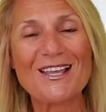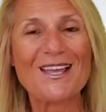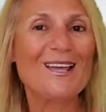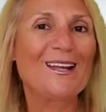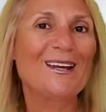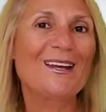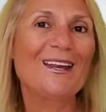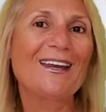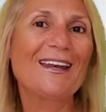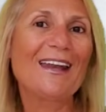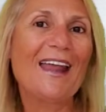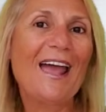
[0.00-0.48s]

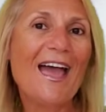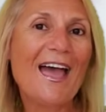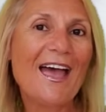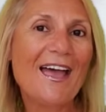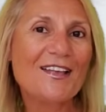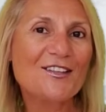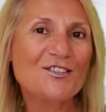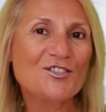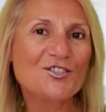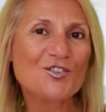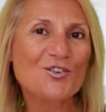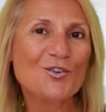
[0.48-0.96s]
and
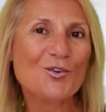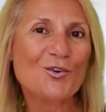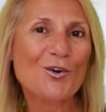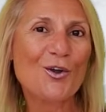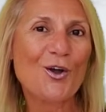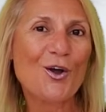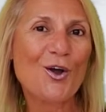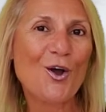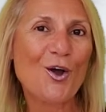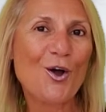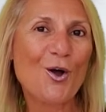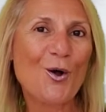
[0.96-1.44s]
enhance your
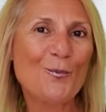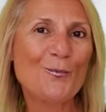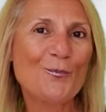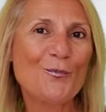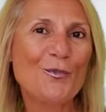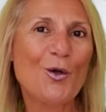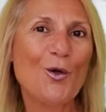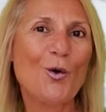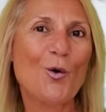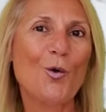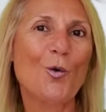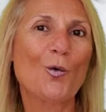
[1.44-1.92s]

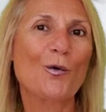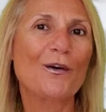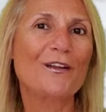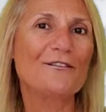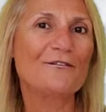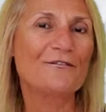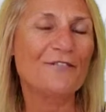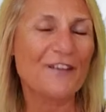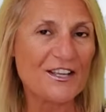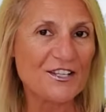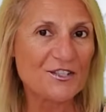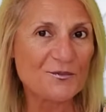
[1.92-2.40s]
home or
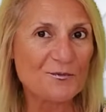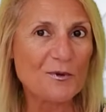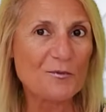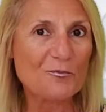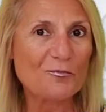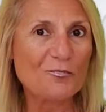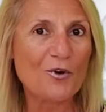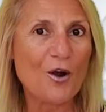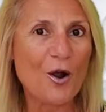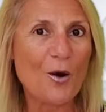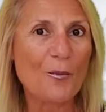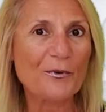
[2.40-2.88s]
investment
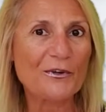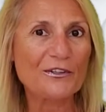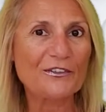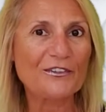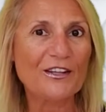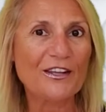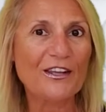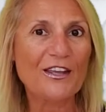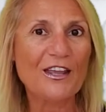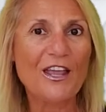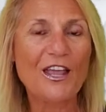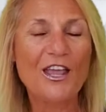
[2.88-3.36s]

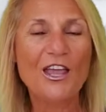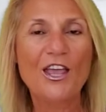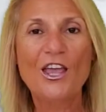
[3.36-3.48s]
property